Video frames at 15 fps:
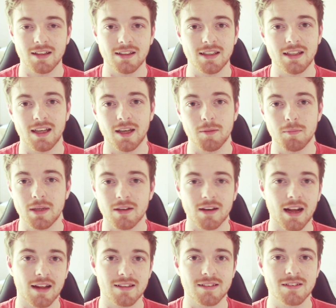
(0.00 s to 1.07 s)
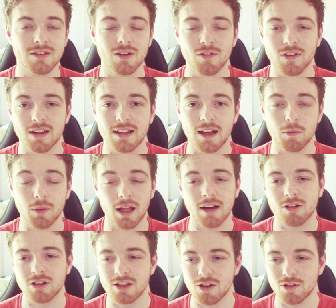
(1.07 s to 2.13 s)
the uh, meerkats and stuff like that. Well,
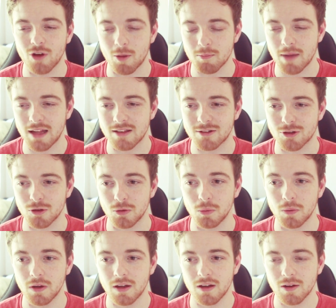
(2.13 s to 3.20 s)
actually, you're not meant to.